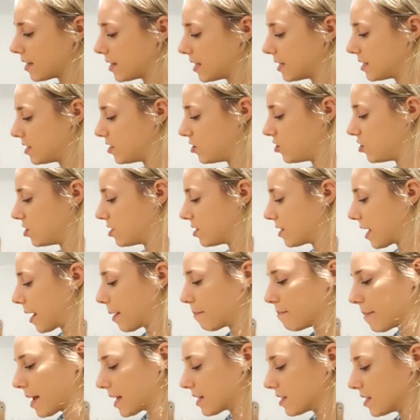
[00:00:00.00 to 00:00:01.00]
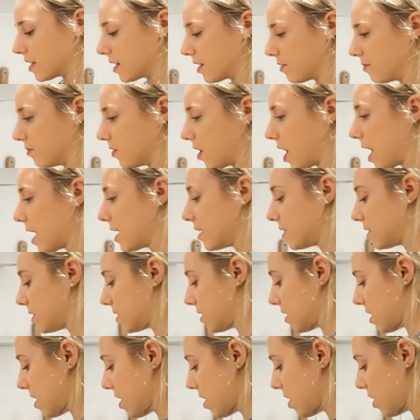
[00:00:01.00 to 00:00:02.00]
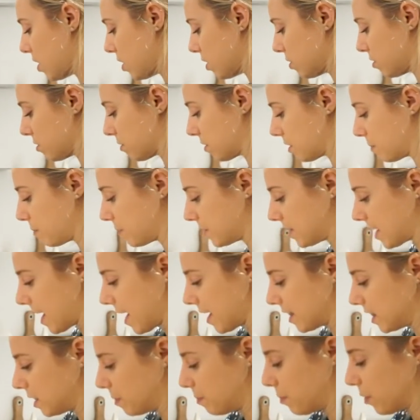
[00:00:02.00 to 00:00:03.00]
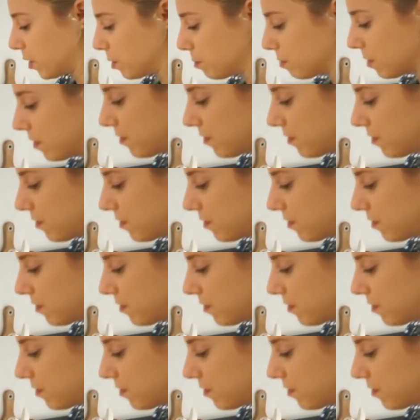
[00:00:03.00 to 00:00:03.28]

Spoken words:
and this is just like Mexican rice. So I'm gonna put that at the bottom